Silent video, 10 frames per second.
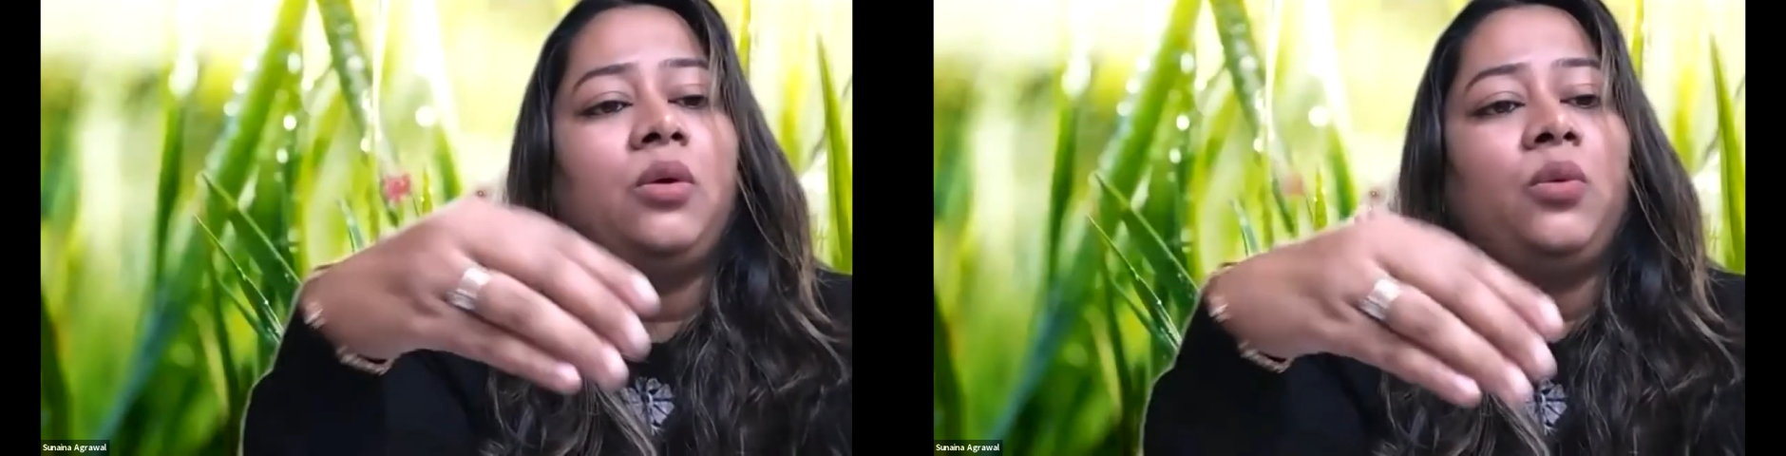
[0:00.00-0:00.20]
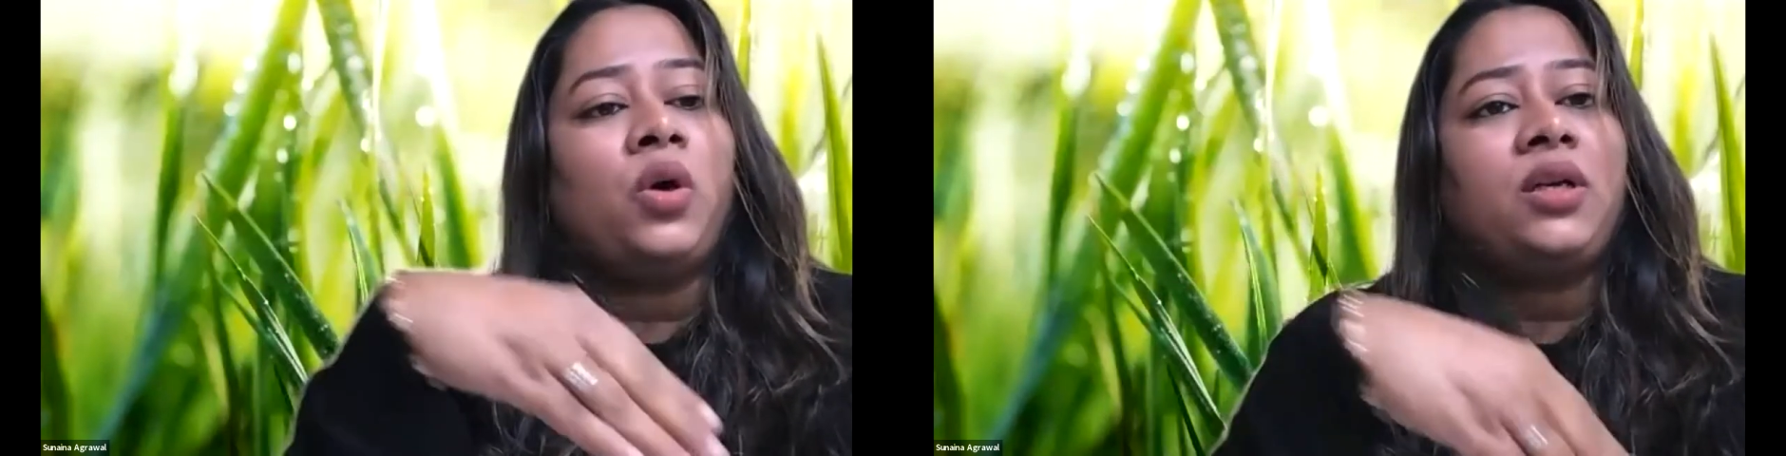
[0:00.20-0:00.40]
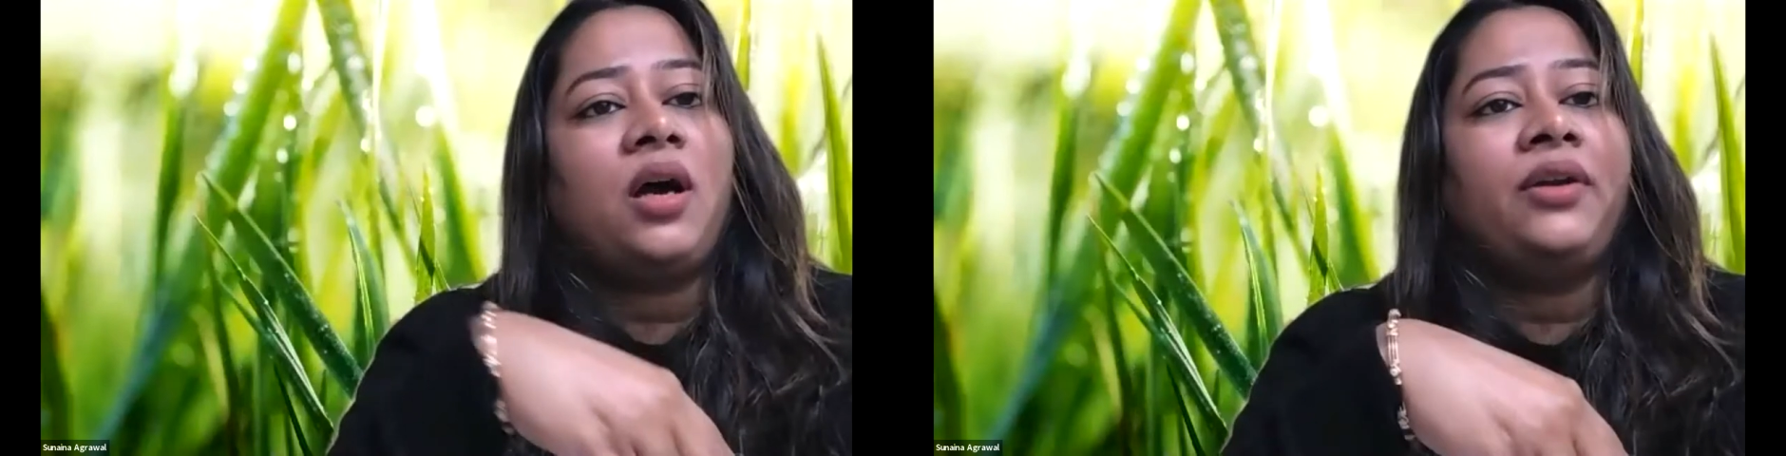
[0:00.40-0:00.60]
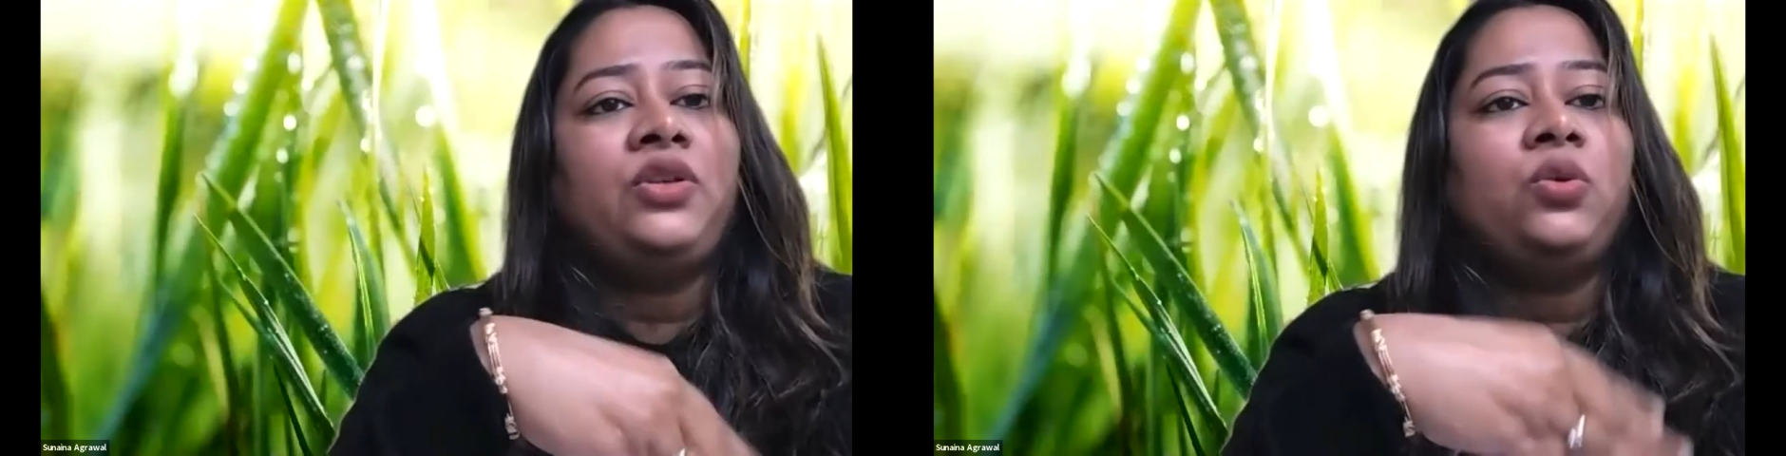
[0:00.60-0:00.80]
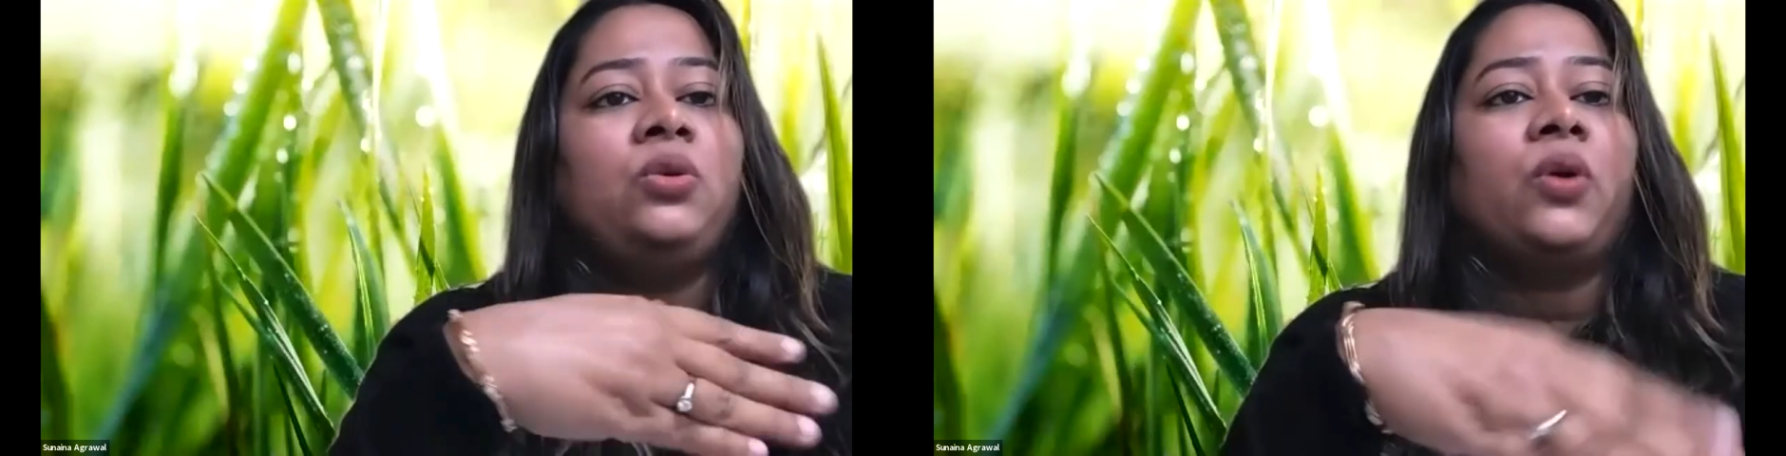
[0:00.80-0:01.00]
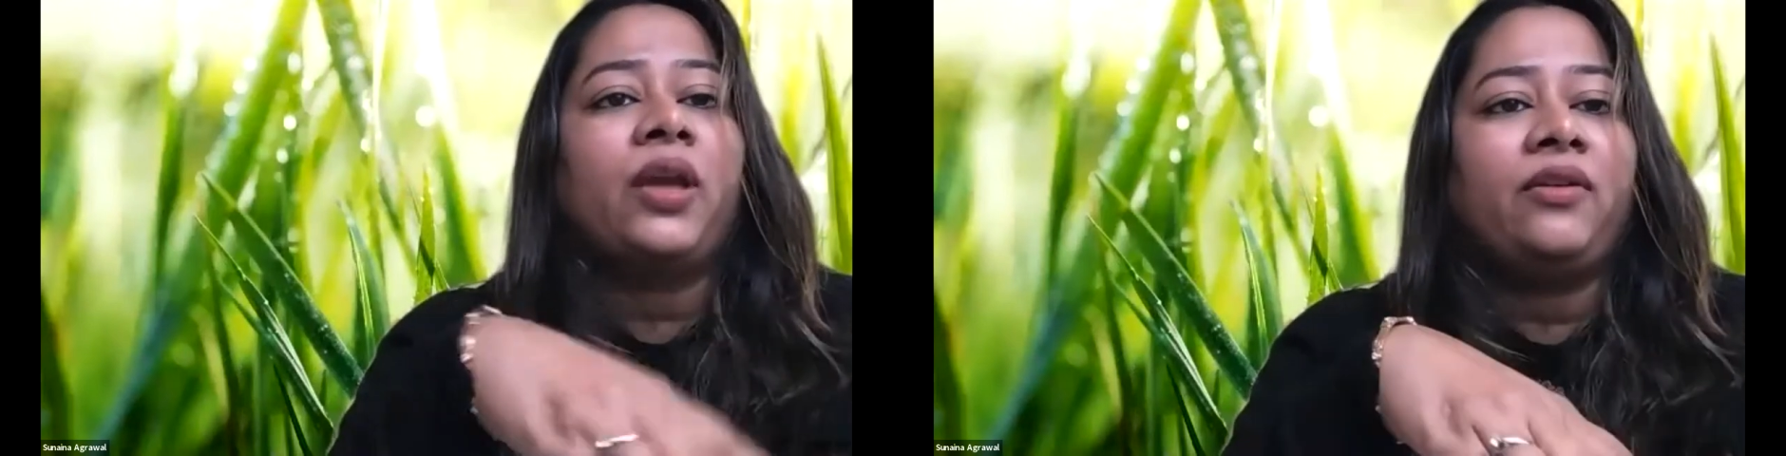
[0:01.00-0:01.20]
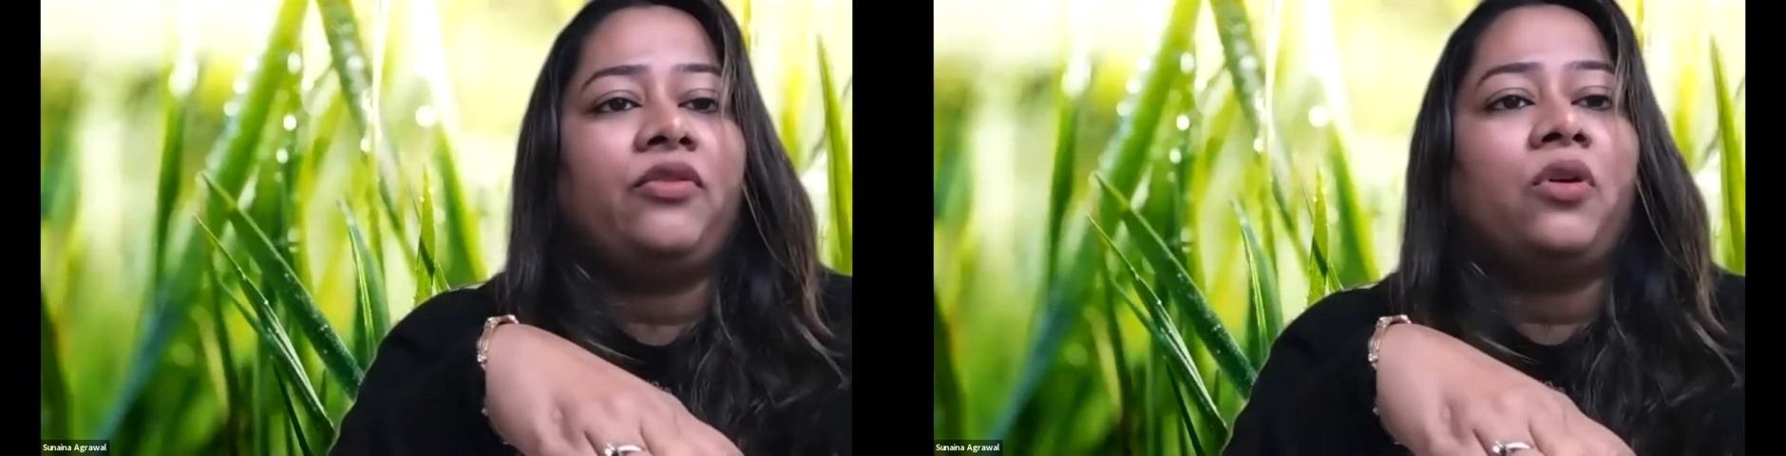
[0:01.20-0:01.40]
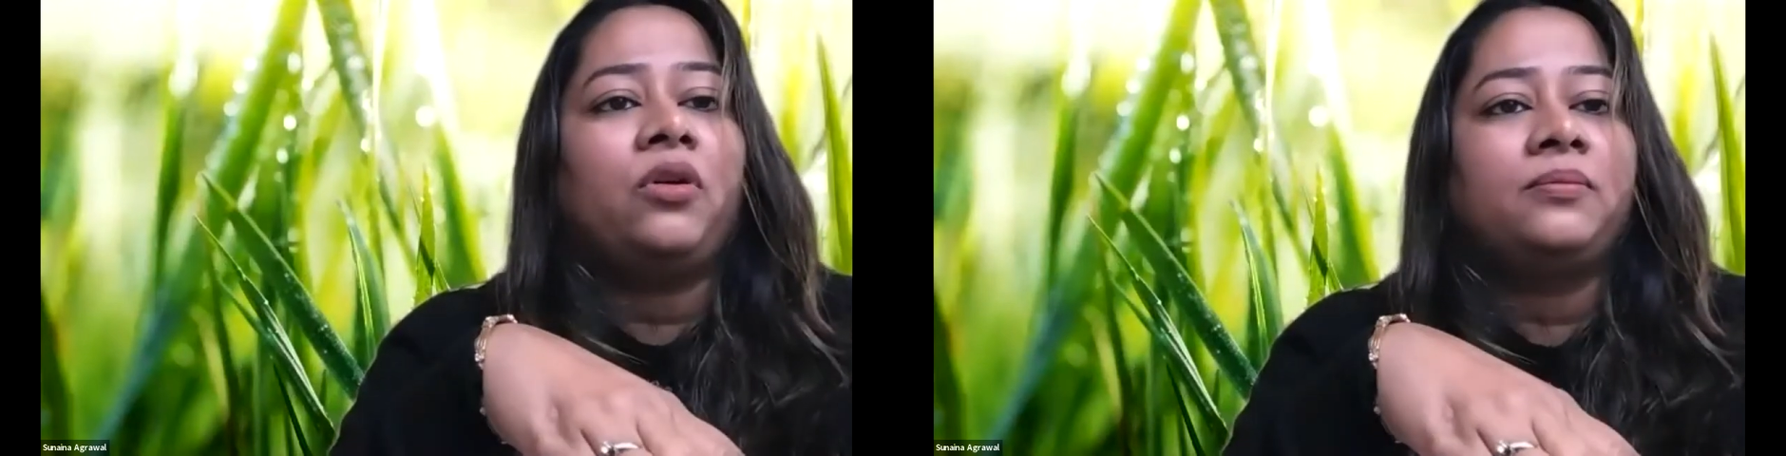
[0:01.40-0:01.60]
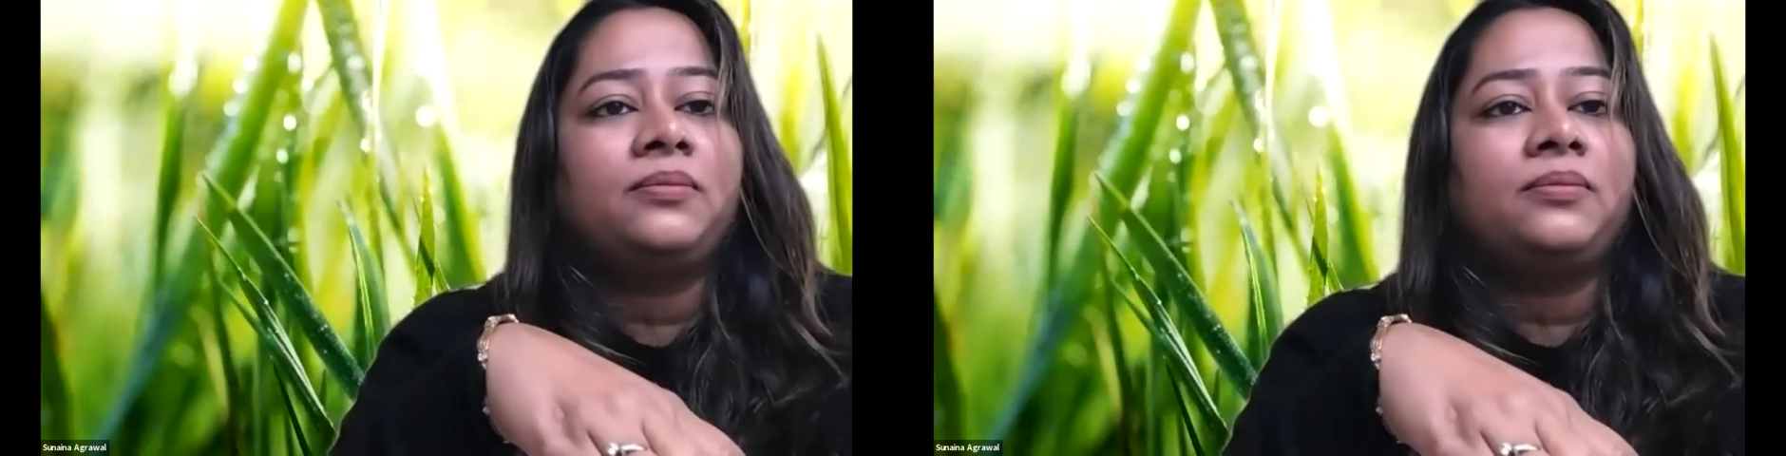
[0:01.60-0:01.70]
What are you looking for?